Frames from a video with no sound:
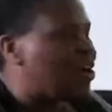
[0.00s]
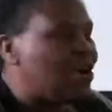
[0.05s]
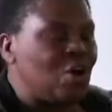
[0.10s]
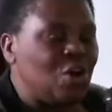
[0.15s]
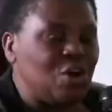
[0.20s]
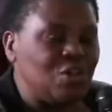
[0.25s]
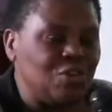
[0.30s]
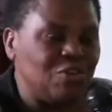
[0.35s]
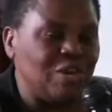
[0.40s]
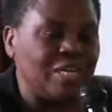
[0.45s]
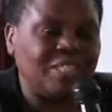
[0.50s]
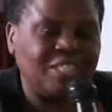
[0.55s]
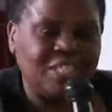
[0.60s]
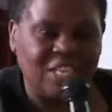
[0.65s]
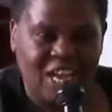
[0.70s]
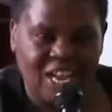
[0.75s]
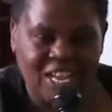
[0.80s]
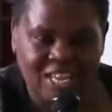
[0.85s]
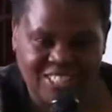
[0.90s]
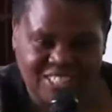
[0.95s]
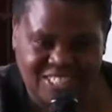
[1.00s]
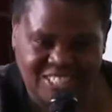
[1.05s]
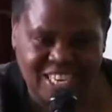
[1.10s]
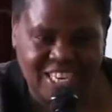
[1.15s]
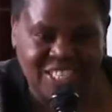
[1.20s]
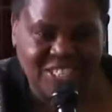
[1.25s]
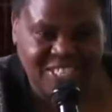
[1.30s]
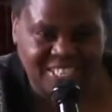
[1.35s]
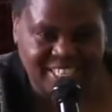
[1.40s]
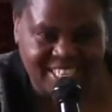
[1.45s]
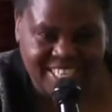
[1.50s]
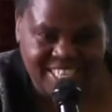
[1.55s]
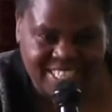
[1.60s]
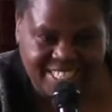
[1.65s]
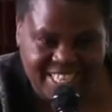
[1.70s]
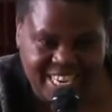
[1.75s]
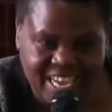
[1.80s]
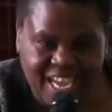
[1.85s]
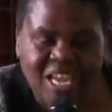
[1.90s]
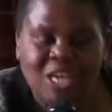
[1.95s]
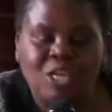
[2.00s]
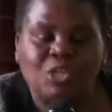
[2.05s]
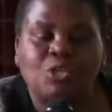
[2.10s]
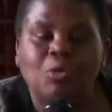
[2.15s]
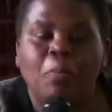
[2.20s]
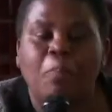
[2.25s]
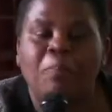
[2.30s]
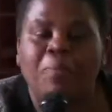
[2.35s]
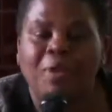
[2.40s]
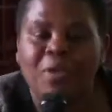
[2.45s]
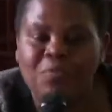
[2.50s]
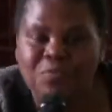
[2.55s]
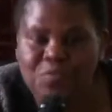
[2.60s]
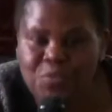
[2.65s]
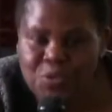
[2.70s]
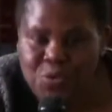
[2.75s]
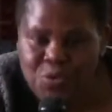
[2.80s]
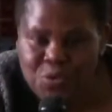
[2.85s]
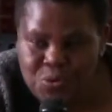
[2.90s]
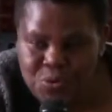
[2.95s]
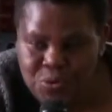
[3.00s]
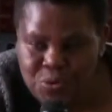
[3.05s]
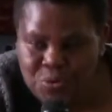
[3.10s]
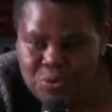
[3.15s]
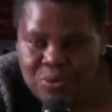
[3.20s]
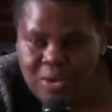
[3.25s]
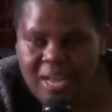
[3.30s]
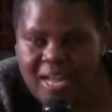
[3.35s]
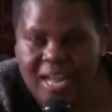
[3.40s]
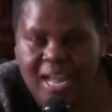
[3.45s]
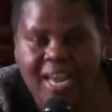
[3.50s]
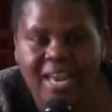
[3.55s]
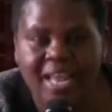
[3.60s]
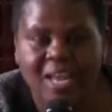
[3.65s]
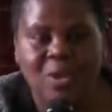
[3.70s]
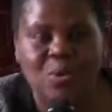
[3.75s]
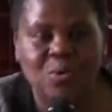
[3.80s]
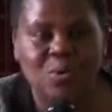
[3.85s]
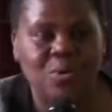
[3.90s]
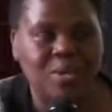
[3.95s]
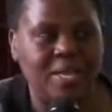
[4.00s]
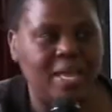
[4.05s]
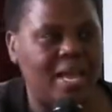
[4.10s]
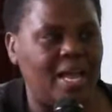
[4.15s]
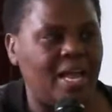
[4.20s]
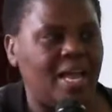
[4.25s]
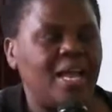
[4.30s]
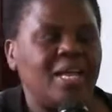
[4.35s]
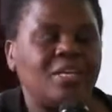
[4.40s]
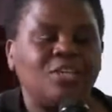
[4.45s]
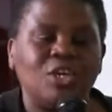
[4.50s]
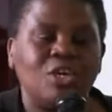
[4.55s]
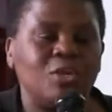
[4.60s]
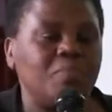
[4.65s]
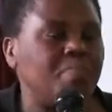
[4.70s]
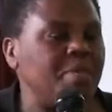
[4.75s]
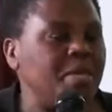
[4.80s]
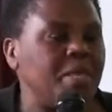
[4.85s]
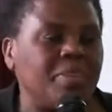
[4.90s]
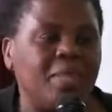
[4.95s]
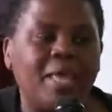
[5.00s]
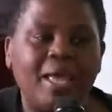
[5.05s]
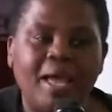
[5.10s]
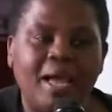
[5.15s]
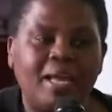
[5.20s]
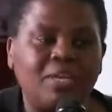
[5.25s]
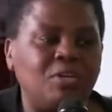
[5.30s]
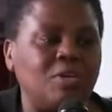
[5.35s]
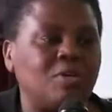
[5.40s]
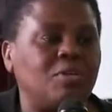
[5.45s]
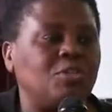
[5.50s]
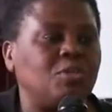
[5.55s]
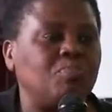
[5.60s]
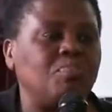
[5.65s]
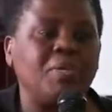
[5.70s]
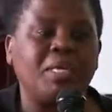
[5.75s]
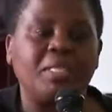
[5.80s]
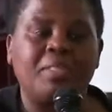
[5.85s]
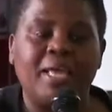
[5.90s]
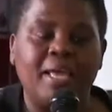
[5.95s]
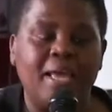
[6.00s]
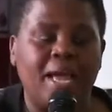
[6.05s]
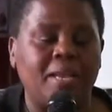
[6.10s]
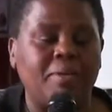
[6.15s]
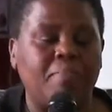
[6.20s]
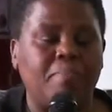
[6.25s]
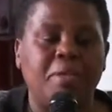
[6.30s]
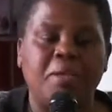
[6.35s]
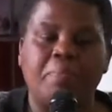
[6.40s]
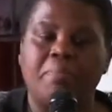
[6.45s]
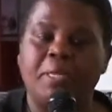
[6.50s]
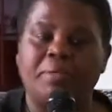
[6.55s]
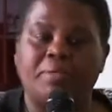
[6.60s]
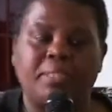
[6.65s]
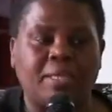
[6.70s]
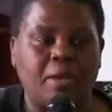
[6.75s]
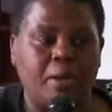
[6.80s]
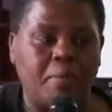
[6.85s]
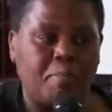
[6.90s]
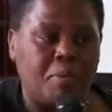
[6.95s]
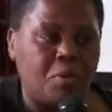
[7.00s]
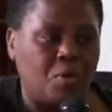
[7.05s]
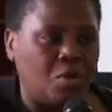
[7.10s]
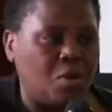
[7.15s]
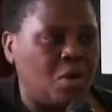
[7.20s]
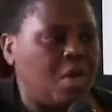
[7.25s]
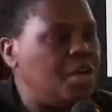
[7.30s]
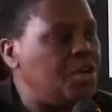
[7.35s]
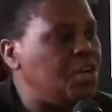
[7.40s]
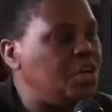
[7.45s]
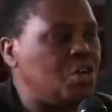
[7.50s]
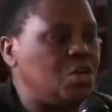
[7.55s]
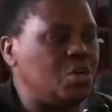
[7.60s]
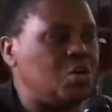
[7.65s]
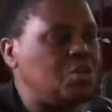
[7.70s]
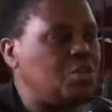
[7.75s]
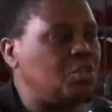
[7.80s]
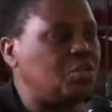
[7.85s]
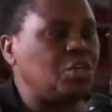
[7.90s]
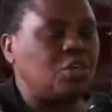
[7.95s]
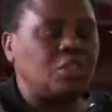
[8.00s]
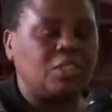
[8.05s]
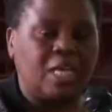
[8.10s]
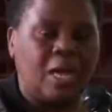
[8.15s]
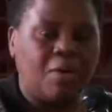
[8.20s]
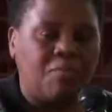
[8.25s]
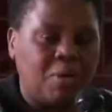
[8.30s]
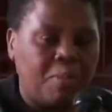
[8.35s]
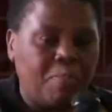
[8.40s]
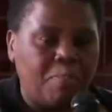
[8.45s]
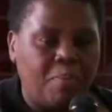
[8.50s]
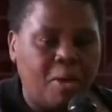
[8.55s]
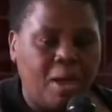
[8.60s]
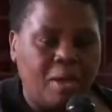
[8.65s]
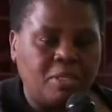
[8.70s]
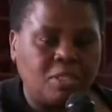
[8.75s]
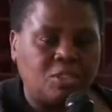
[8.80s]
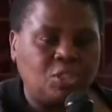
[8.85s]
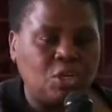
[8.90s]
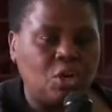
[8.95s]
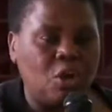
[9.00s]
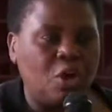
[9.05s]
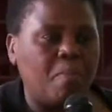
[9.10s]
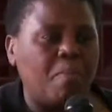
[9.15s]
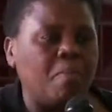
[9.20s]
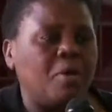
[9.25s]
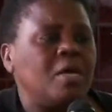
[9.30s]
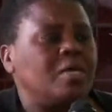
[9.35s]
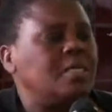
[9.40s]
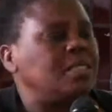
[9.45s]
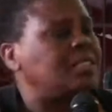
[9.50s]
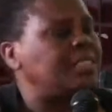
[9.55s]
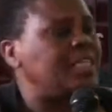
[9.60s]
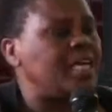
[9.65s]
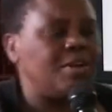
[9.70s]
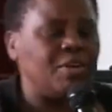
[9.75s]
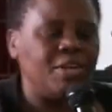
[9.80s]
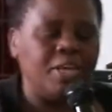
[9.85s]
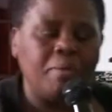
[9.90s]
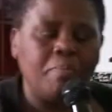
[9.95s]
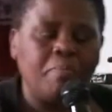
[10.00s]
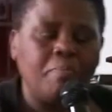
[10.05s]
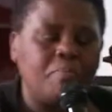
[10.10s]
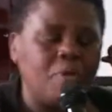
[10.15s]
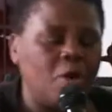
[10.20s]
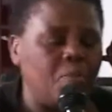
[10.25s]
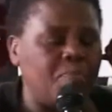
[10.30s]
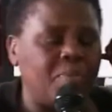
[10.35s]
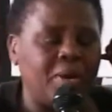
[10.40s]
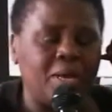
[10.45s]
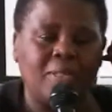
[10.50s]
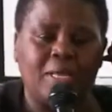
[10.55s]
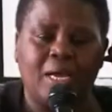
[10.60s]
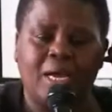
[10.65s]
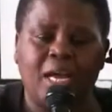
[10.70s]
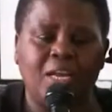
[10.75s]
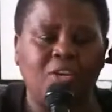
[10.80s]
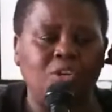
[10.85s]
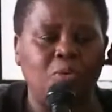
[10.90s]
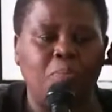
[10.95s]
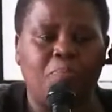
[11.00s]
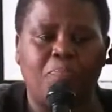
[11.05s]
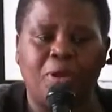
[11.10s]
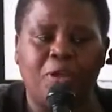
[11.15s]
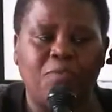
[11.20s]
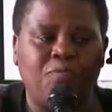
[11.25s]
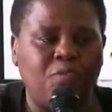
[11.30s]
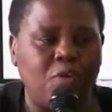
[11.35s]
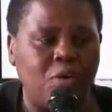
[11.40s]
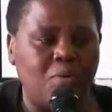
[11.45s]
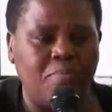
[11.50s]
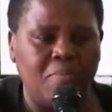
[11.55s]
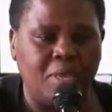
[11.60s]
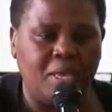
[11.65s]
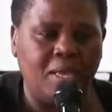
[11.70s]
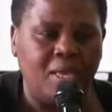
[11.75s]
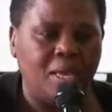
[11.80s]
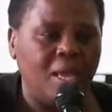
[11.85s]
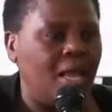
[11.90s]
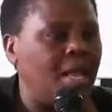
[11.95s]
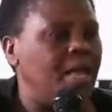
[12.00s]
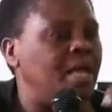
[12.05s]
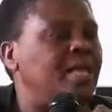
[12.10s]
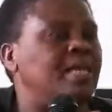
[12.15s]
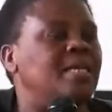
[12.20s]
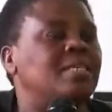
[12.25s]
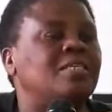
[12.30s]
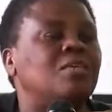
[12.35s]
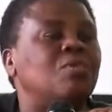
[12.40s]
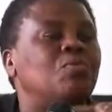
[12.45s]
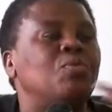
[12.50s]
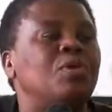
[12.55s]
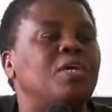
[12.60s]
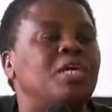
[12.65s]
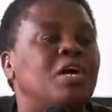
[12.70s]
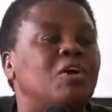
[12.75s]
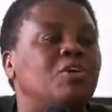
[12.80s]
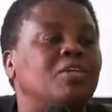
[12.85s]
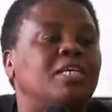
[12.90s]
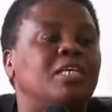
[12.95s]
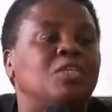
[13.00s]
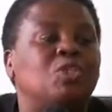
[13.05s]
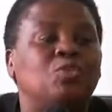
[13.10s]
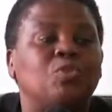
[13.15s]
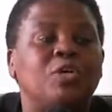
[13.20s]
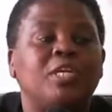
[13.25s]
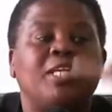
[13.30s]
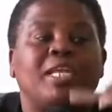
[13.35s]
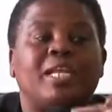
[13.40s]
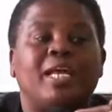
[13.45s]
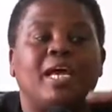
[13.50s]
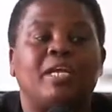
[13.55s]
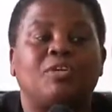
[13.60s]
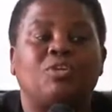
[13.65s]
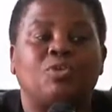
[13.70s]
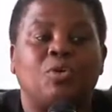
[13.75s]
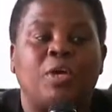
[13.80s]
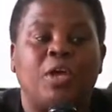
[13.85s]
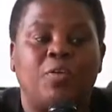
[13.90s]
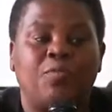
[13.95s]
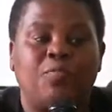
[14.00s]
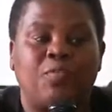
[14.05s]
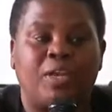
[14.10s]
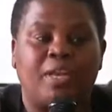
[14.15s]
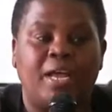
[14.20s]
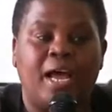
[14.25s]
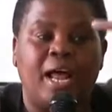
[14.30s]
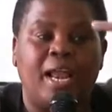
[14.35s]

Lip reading: Call your church leader to pray for you. Hallelujah. Don't be there. Don't be there and be miserable. No, you don't have a job. Tell him, oh, brother, can you pray for me? We are on the straight line to heaven.